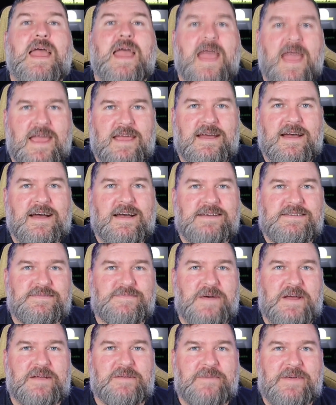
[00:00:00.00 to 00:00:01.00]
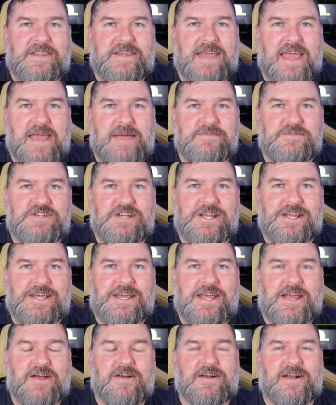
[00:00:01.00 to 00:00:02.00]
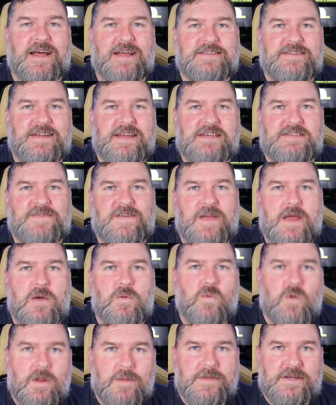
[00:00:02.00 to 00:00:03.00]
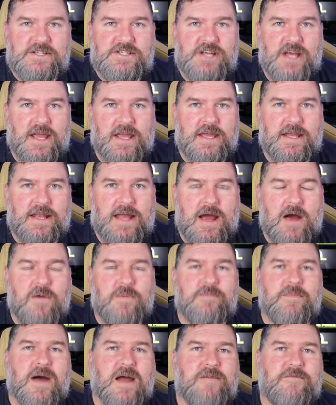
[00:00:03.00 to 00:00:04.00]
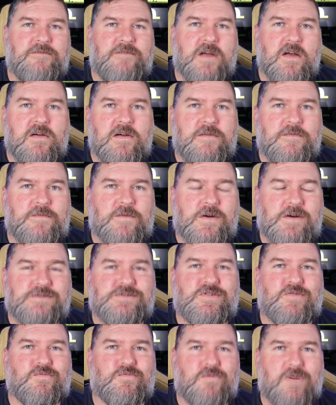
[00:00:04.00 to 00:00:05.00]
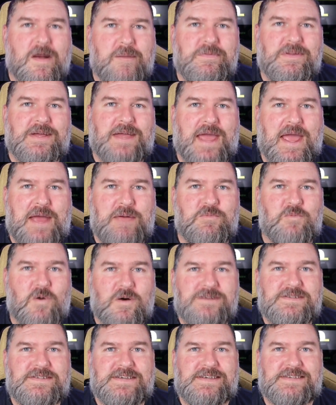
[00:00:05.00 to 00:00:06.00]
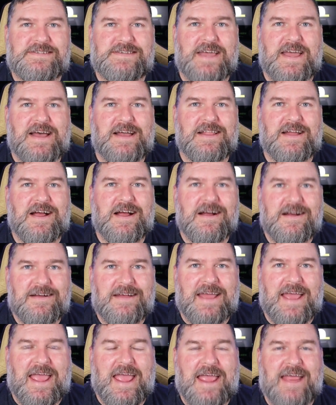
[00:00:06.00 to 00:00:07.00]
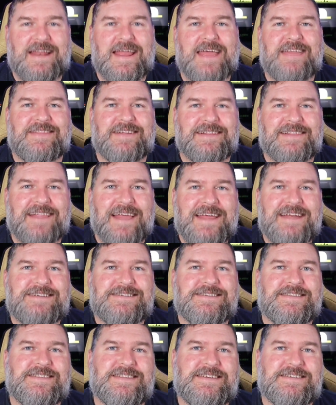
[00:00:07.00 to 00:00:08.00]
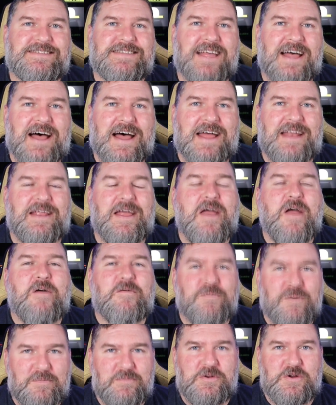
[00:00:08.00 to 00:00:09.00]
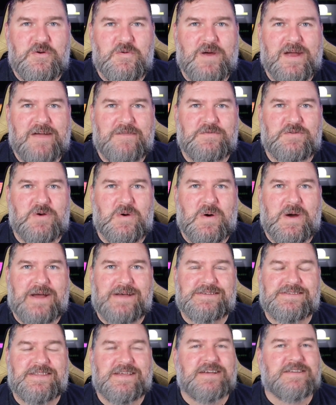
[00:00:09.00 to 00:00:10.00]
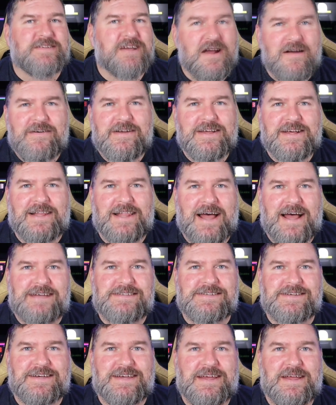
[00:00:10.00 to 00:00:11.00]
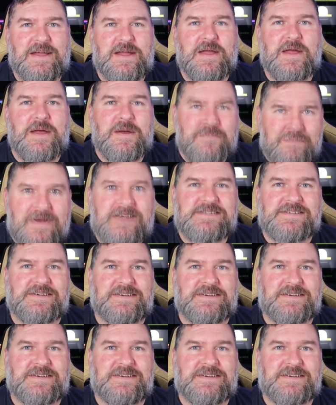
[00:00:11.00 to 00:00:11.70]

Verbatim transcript: Hey guys, Michael B the Game Genie here, and on today's video we'll be checking out my very first Replicade one sixth scale arcade and the latest in this line from New Wave Toys, the Atari classic Missile